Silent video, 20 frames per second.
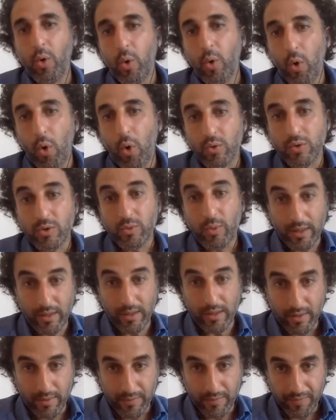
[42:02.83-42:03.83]
owns
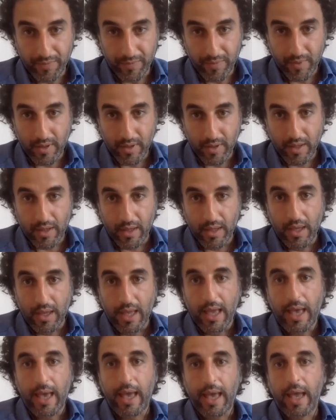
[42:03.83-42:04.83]
what.
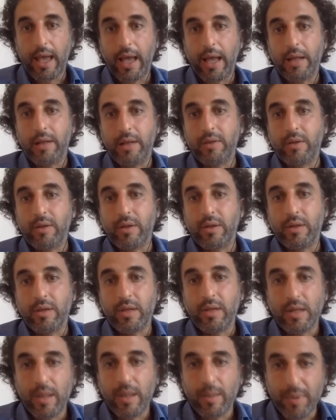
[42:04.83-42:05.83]
And
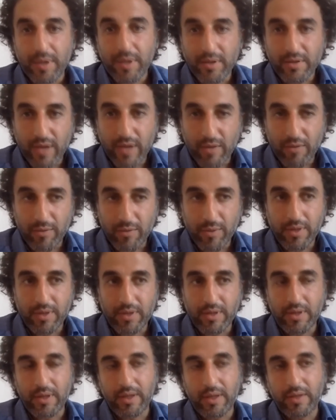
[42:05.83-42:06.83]
the Lebanese government
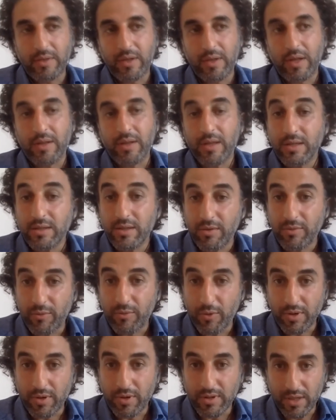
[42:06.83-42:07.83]
is not easy
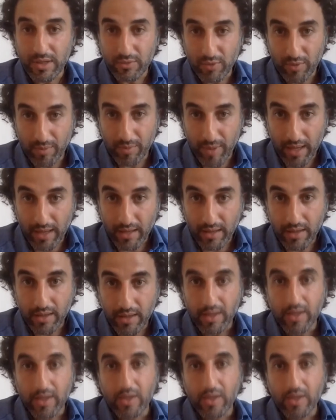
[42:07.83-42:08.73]
for the central bank